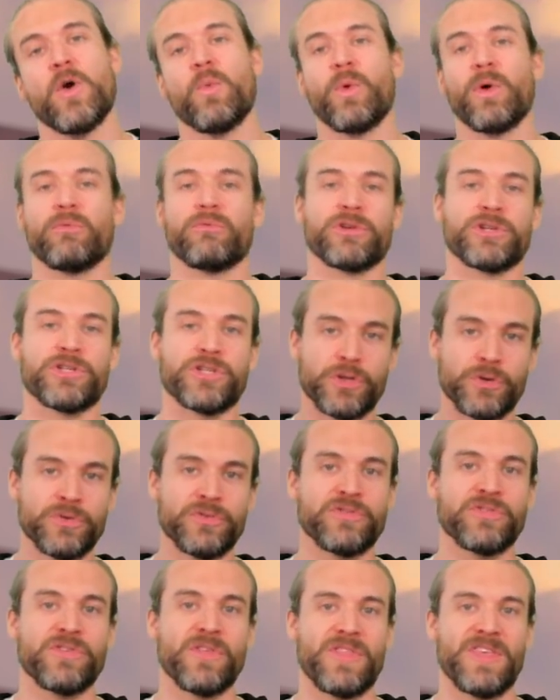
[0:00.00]
will
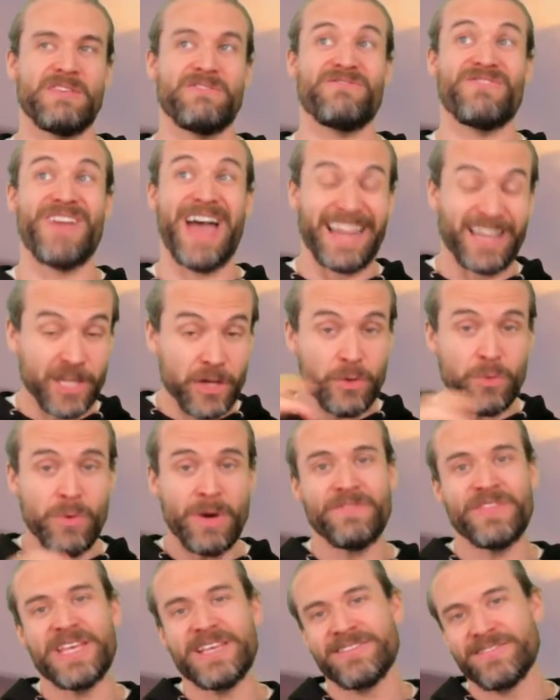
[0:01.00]
reduce the value
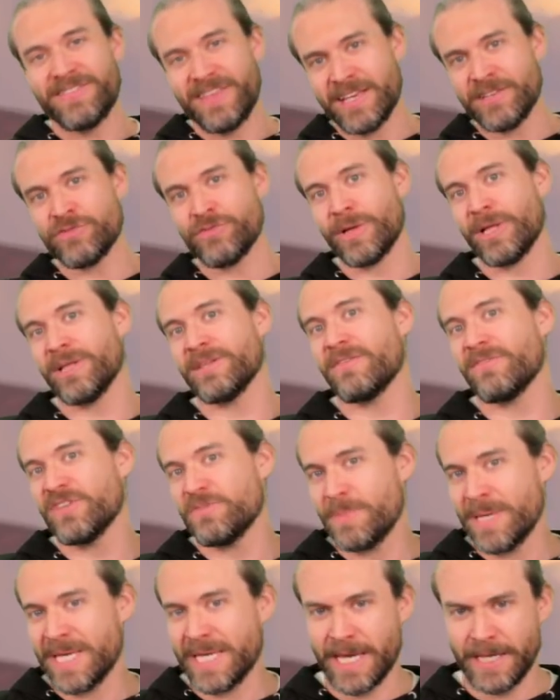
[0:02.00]
of these things, relatively
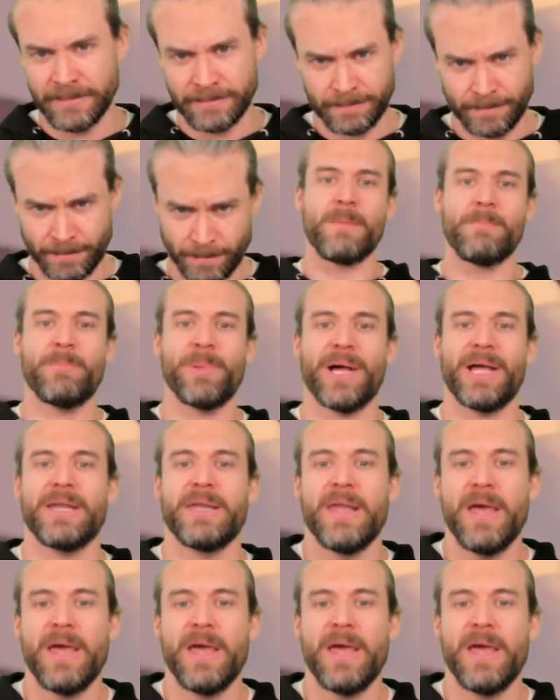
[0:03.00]
speaking, but